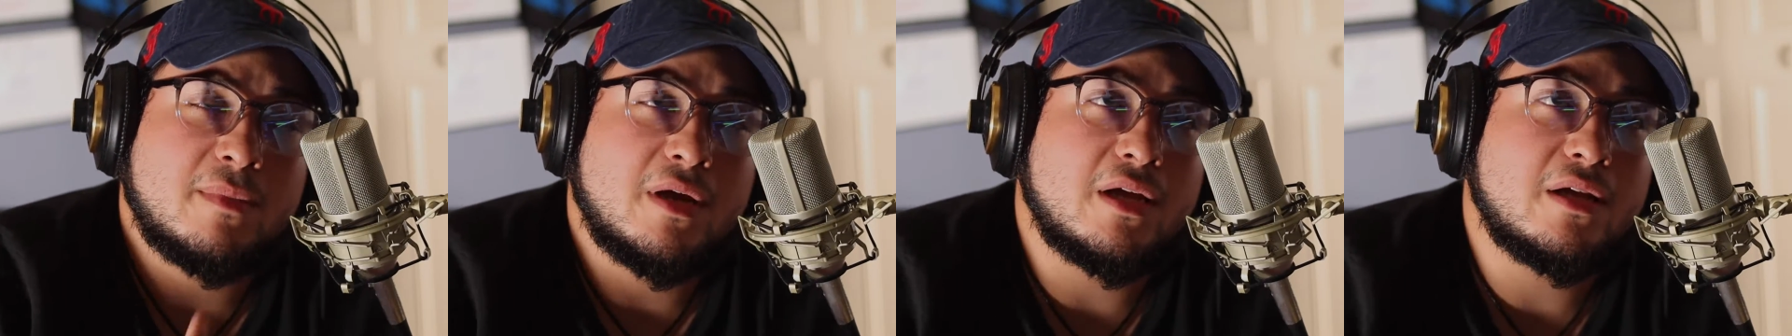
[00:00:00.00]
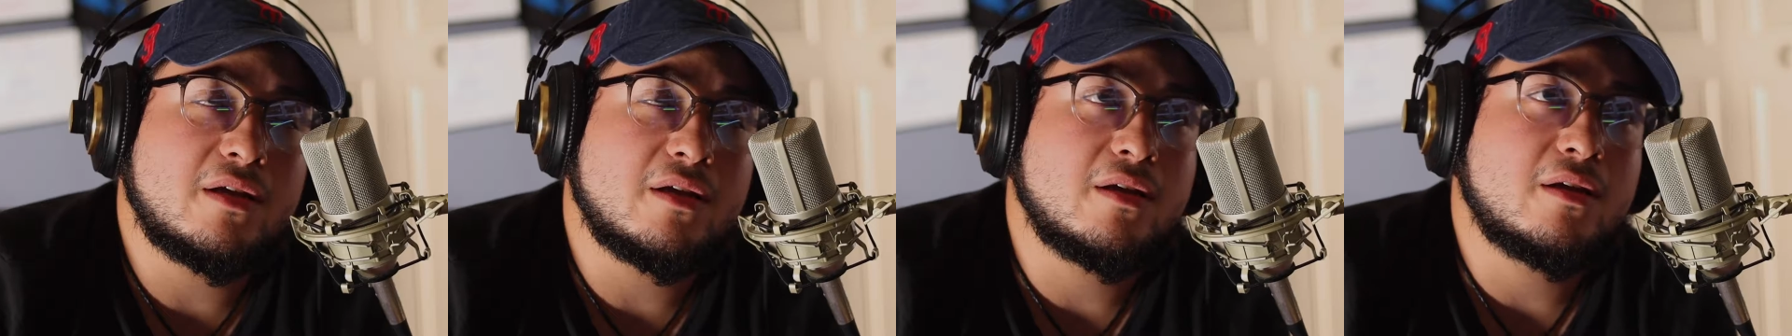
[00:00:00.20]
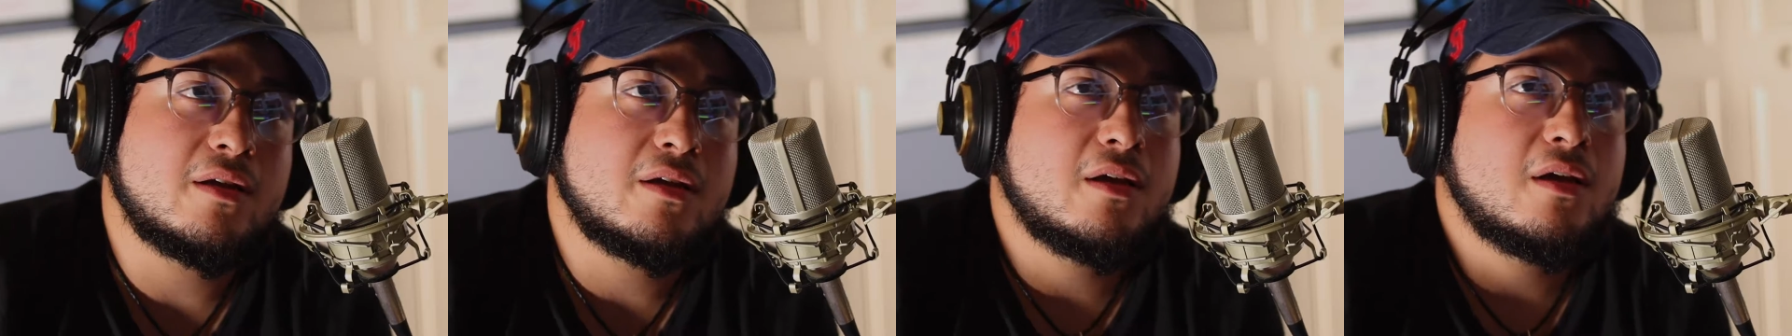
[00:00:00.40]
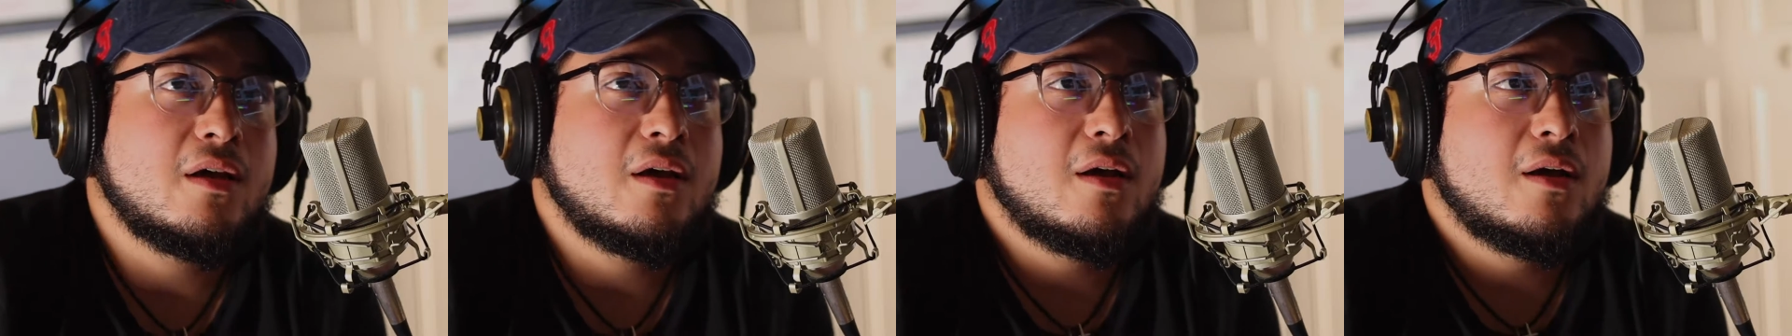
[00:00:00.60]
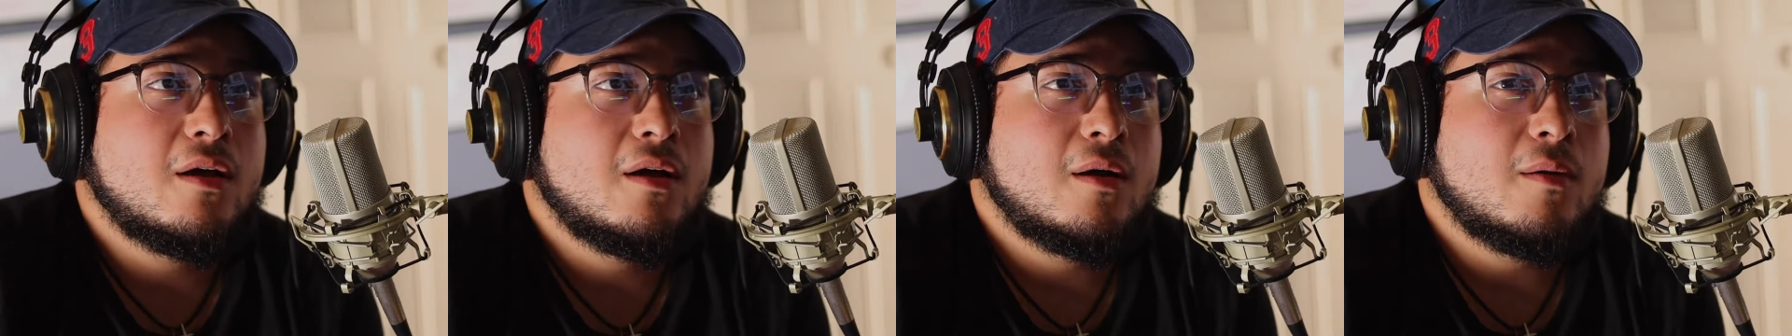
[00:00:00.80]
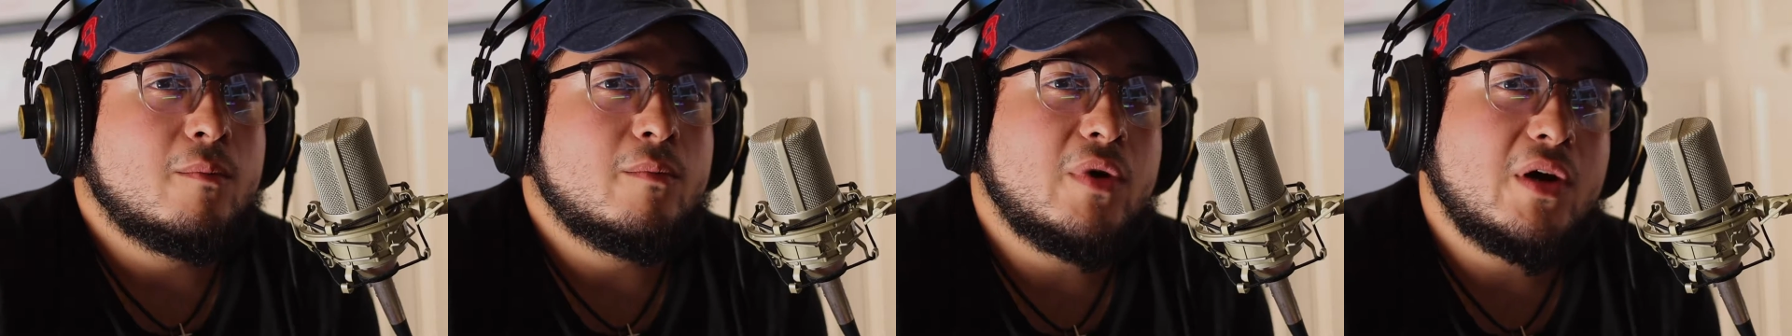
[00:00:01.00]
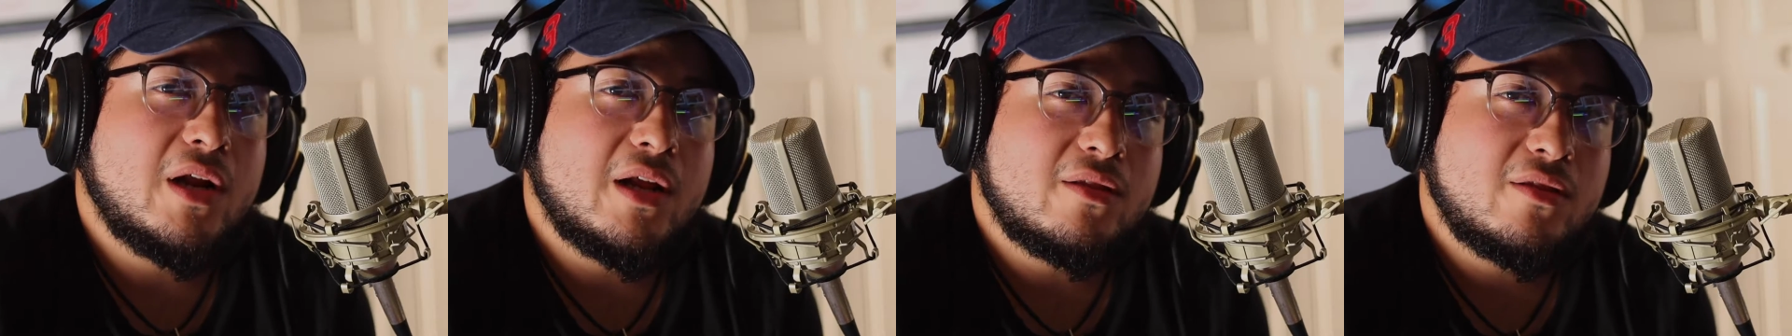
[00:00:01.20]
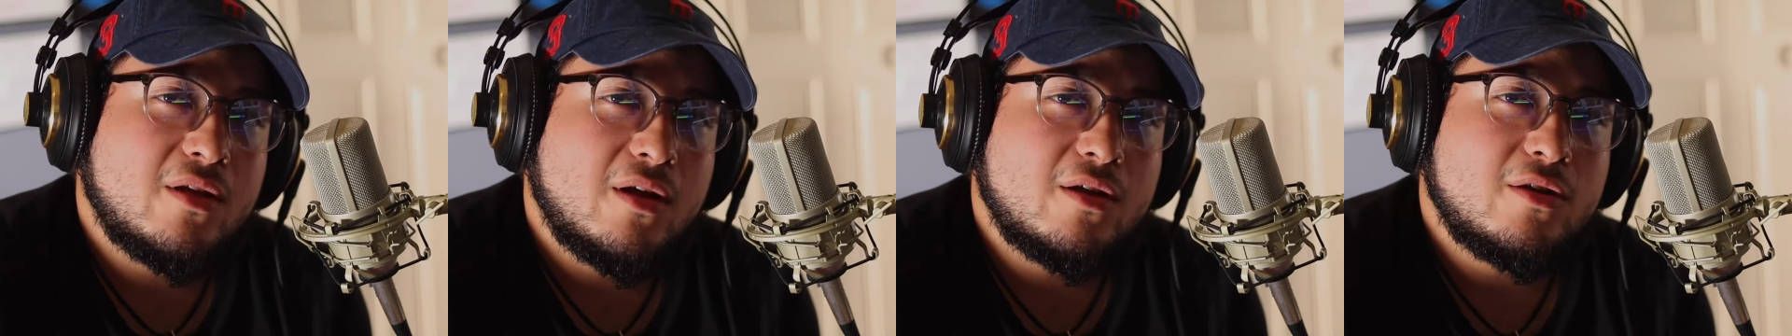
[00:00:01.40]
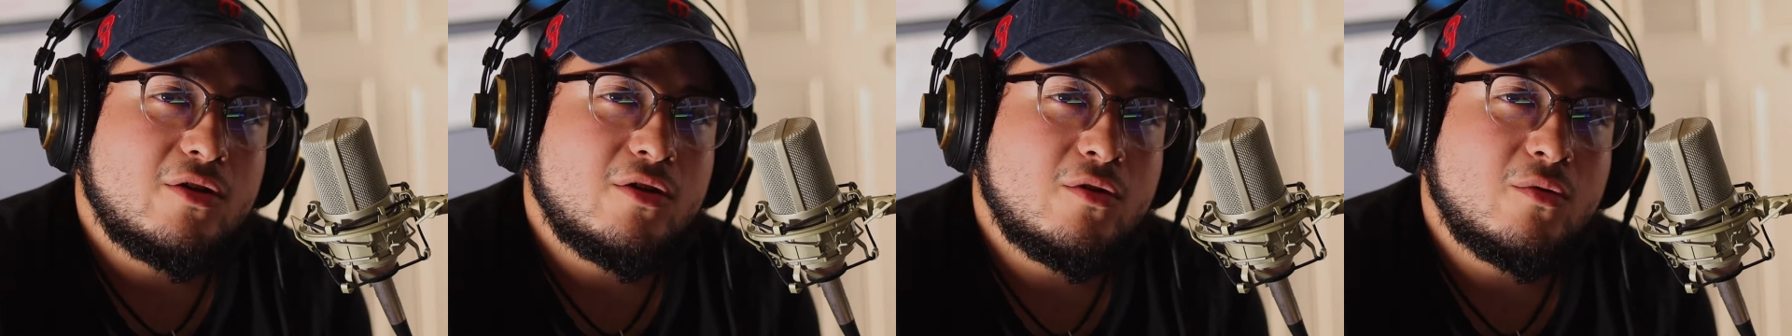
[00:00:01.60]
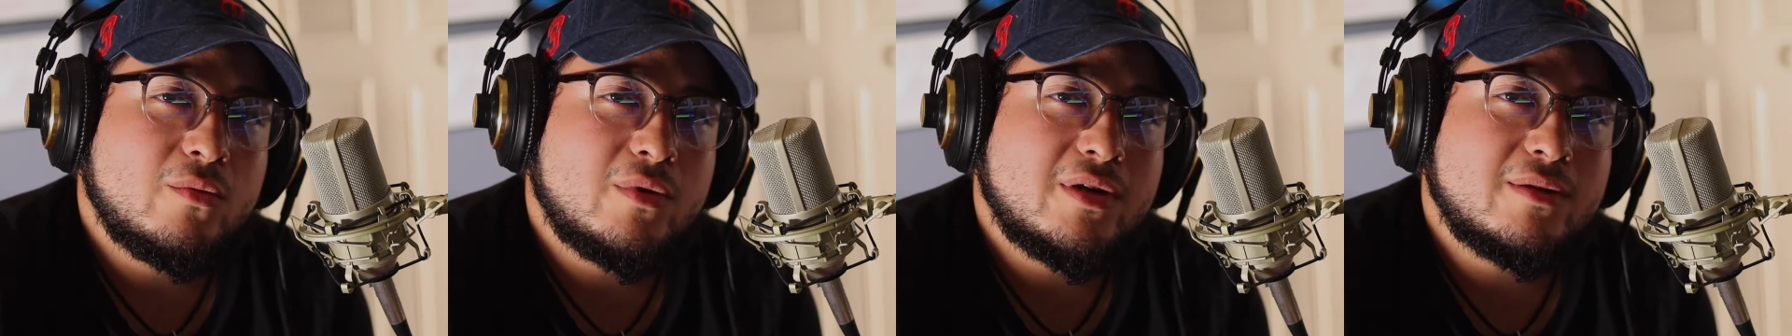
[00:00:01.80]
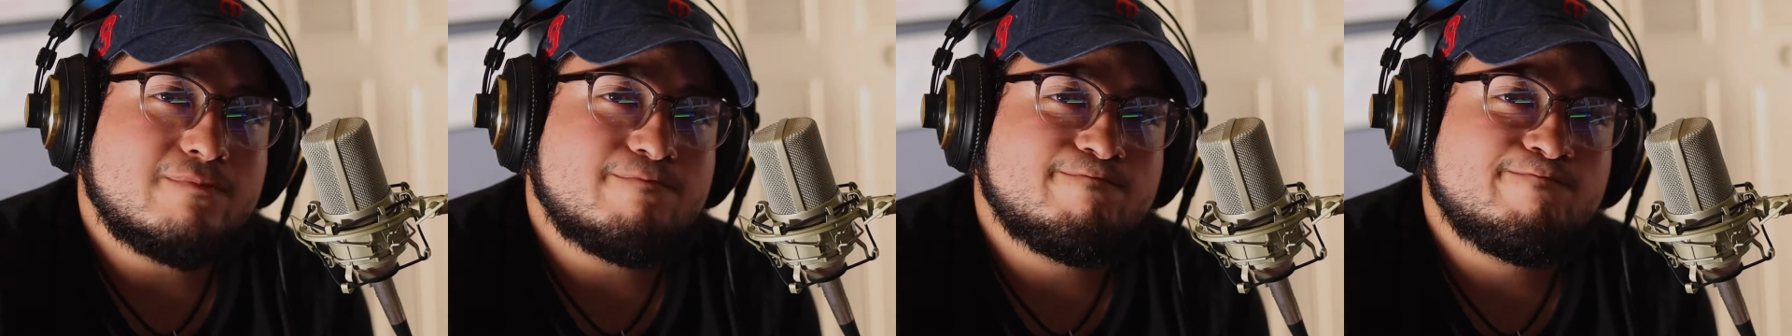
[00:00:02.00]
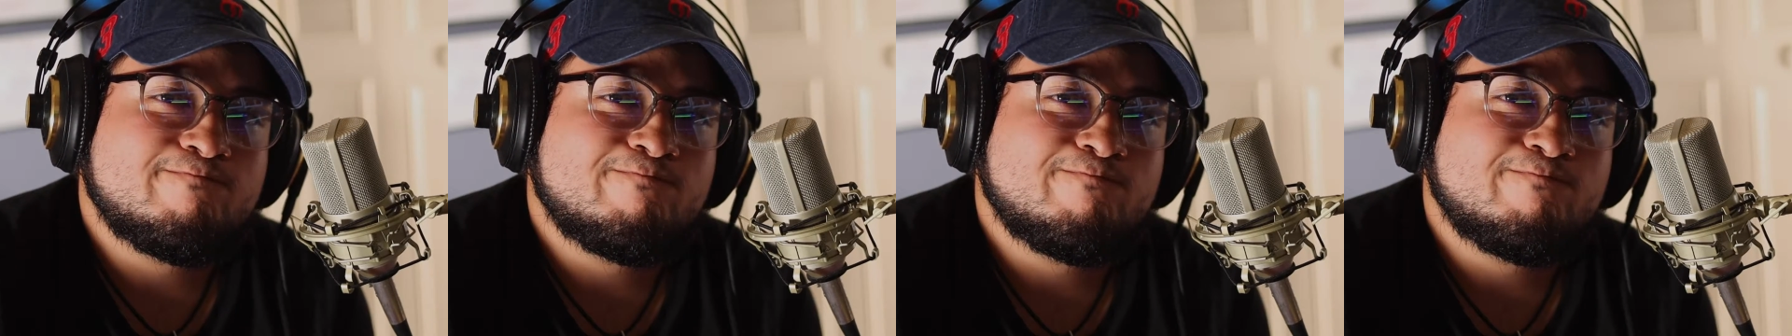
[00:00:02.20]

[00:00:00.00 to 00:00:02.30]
mic, but I thought, you know what?